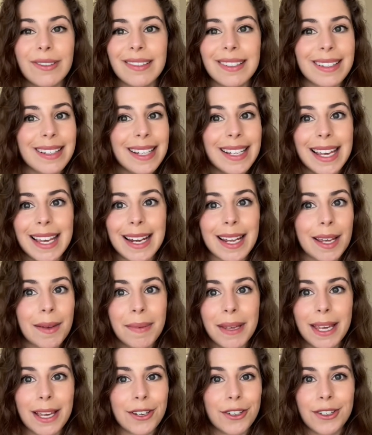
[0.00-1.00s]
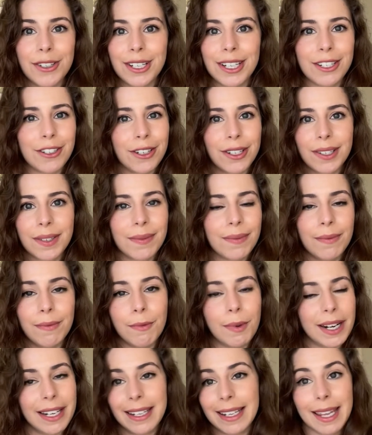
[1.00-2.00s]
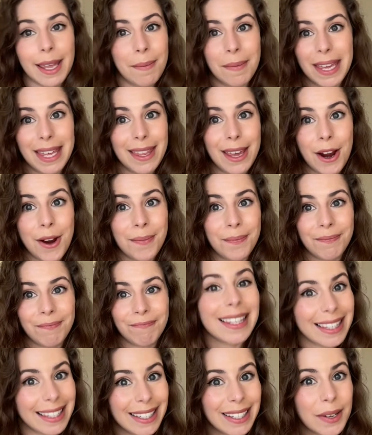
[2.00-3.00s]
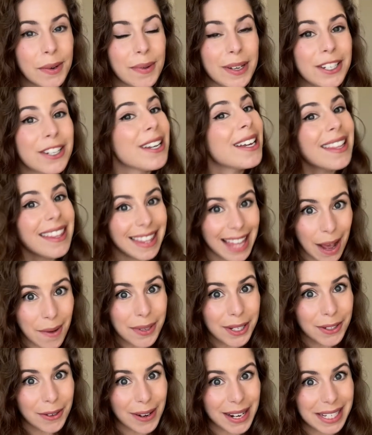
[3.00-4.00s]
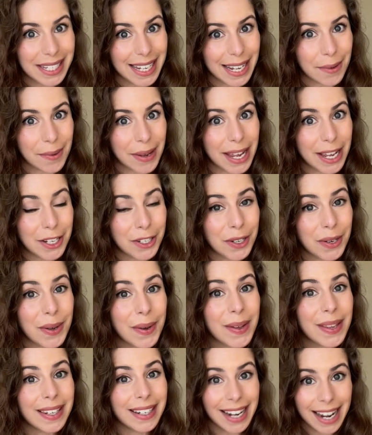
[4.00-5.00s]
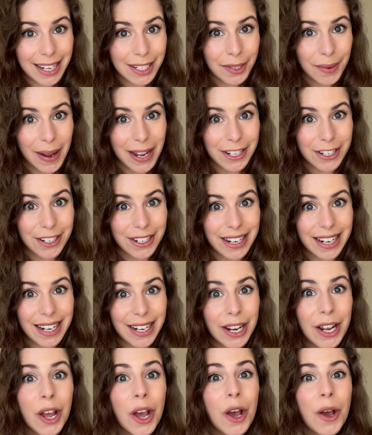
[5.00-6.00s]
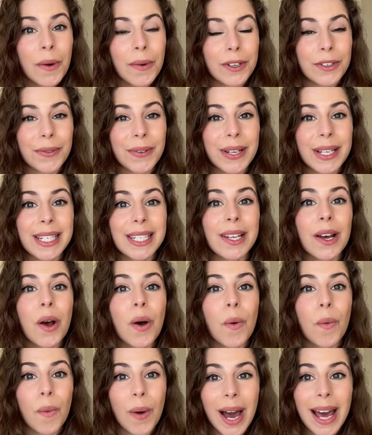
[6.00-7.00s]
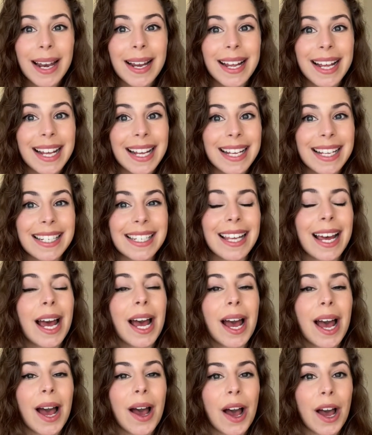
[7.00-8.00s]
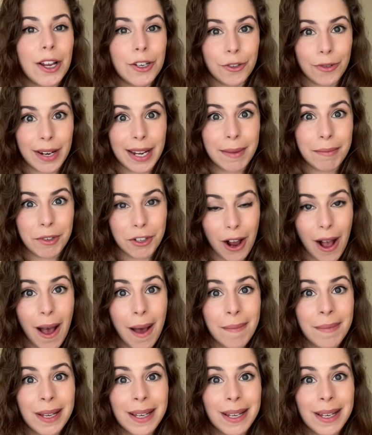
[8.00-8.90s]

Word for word: getting a PhD just wouldn't get me there. Which that was a great segue to the next question, which was what is a dream job?